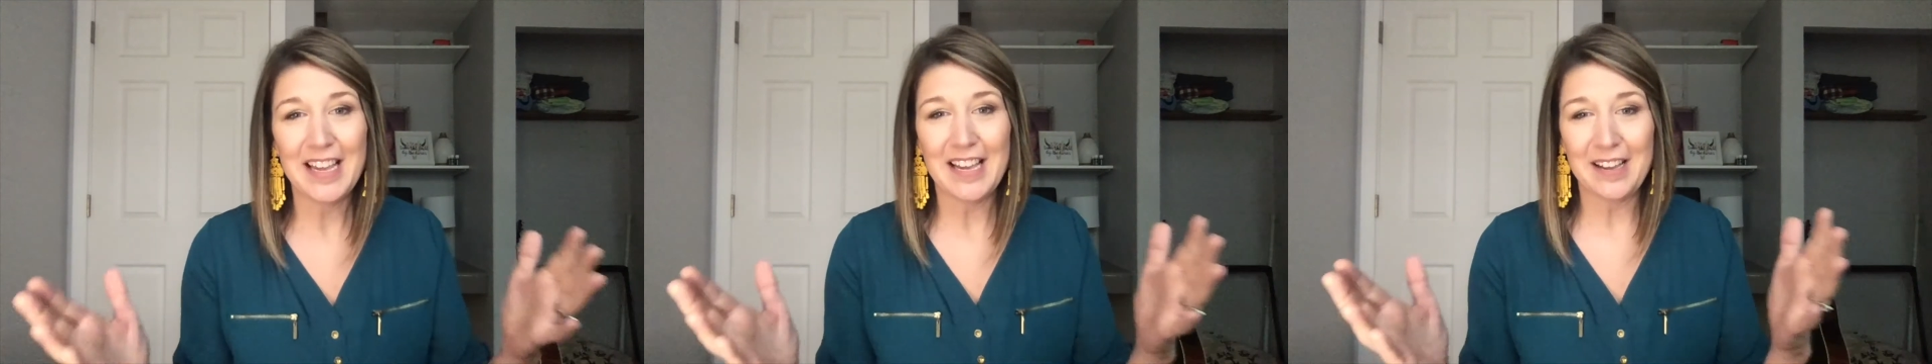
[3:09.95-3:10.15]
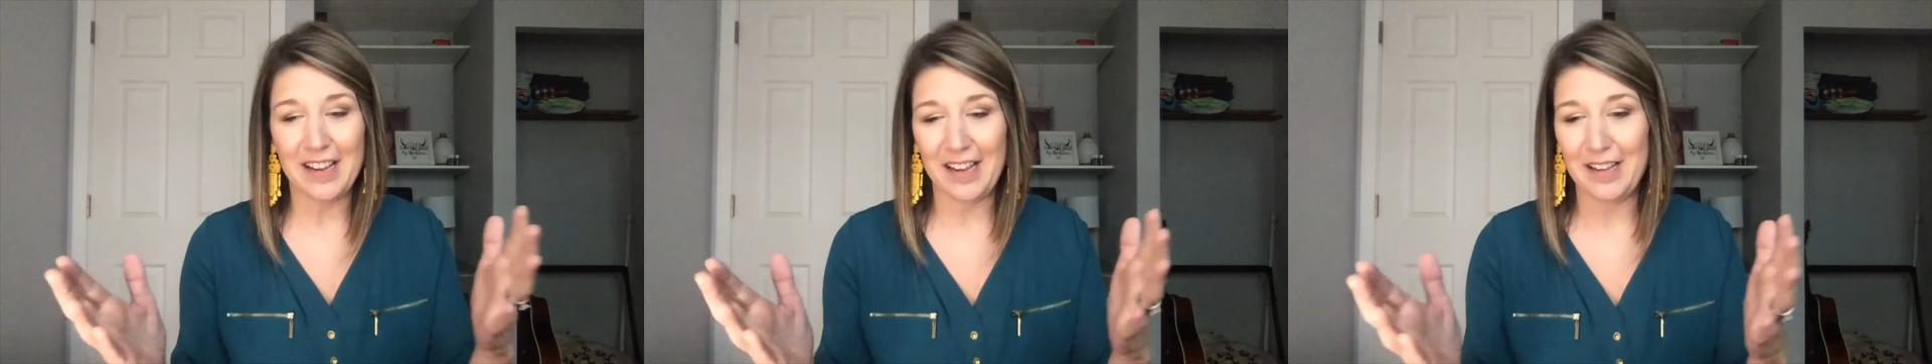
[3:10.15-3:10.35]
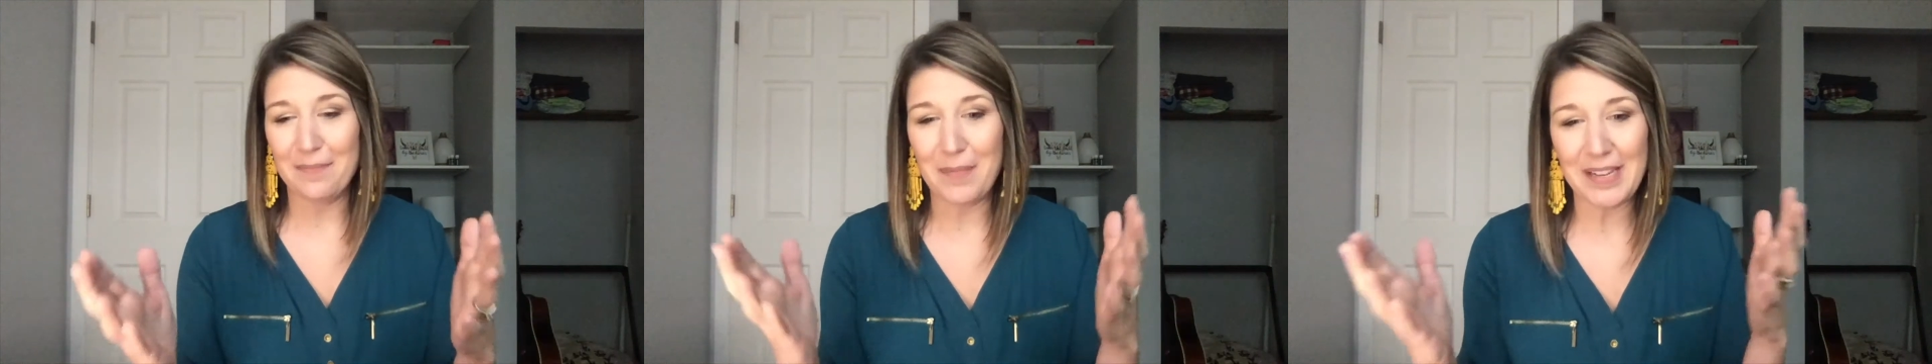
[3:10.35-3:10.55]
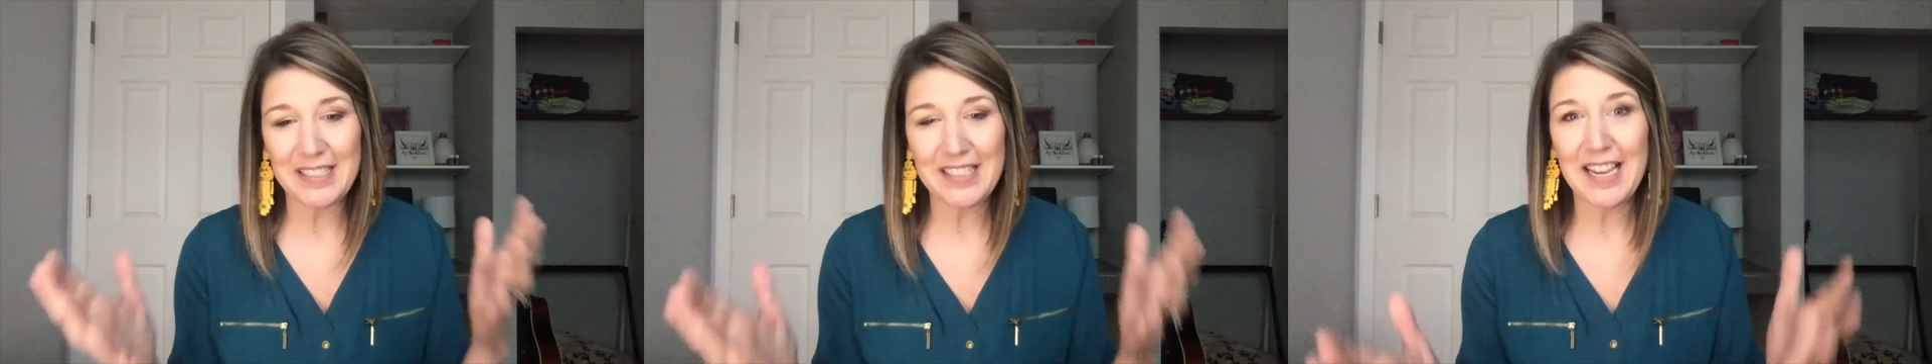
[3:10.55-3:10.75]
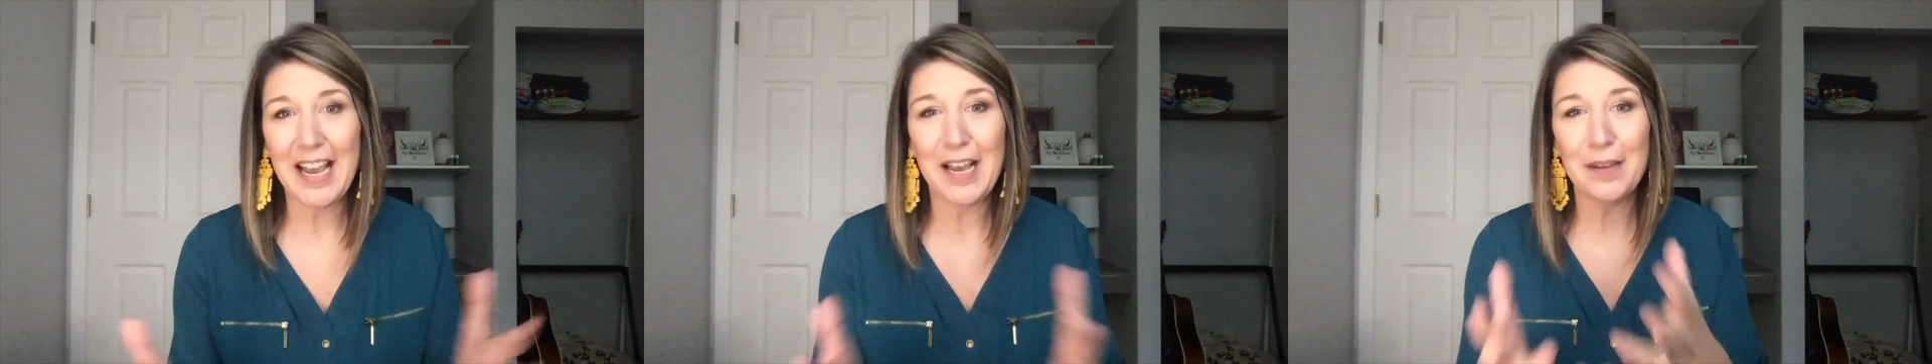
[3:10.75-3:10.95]
my
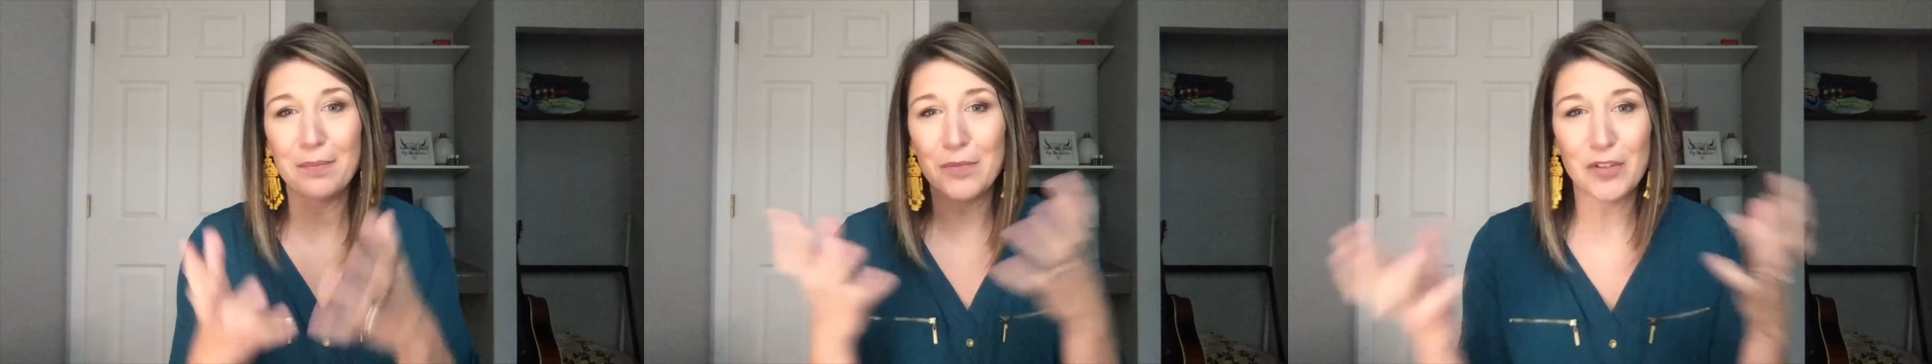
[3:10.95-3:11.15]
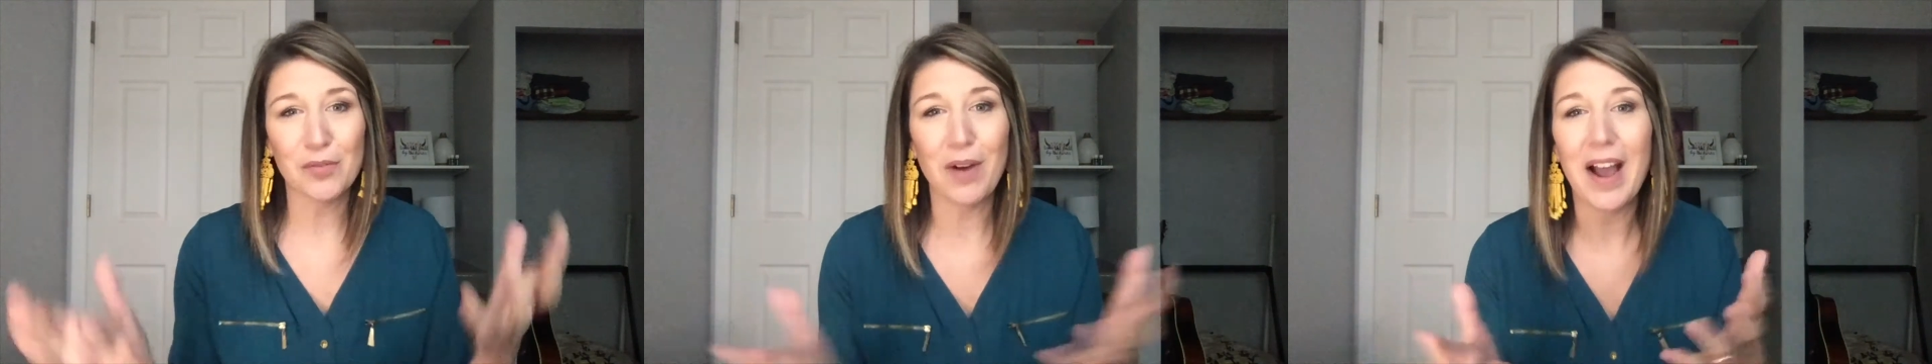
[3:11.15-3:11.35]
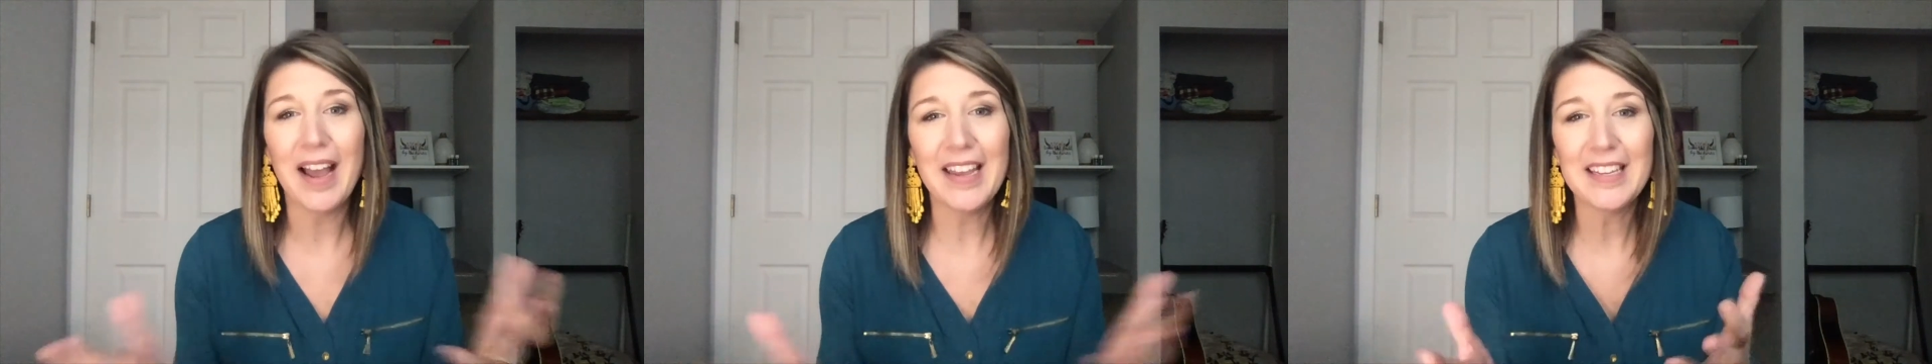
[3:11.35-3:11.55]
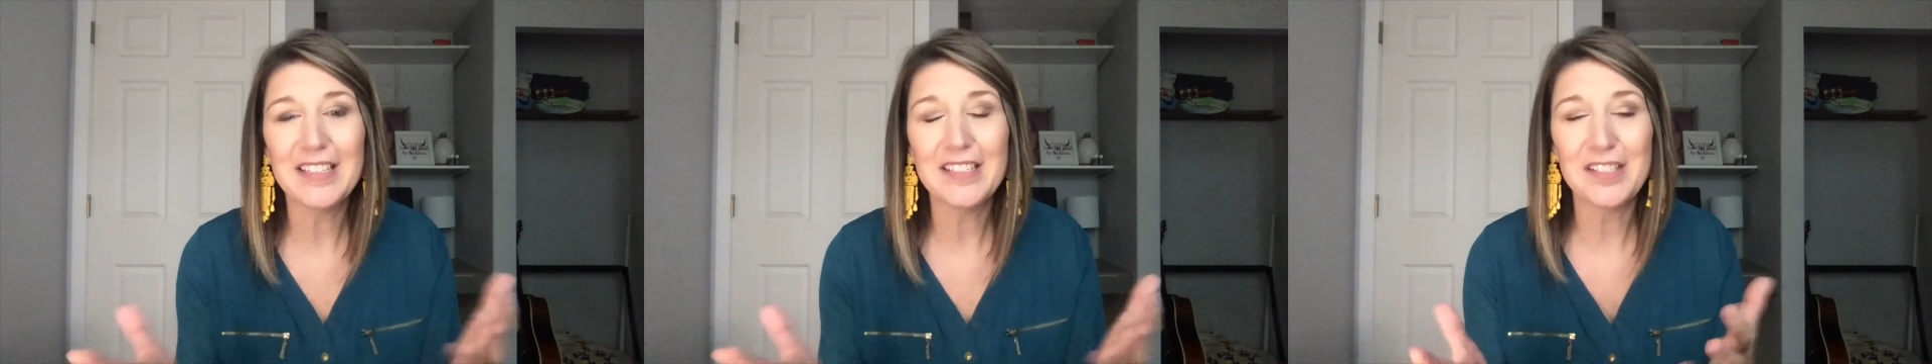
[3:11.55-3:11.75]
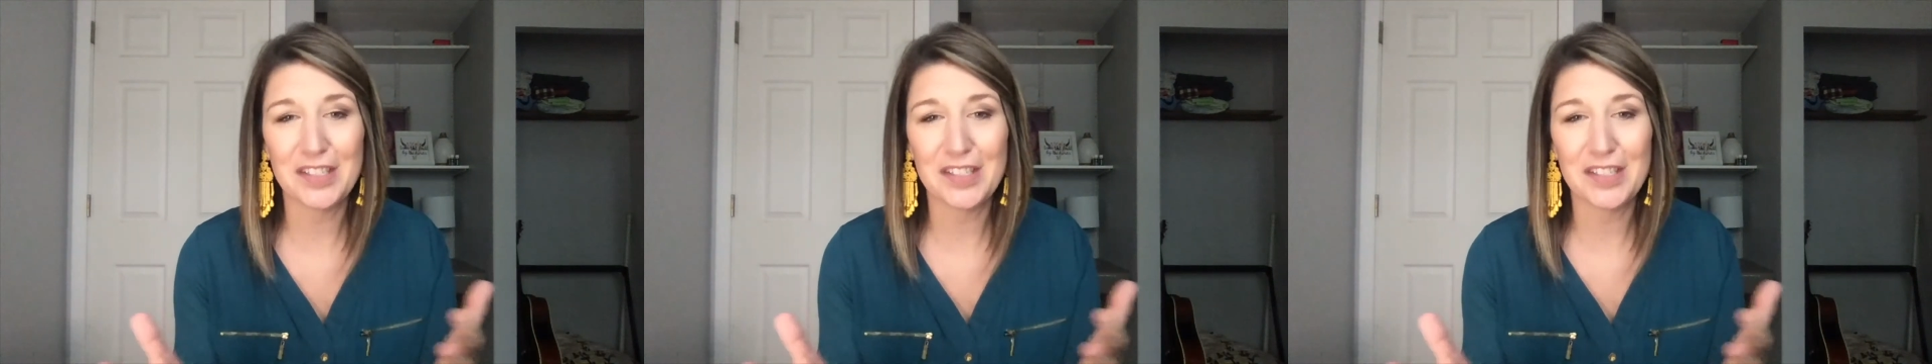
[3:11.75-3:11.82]
time trying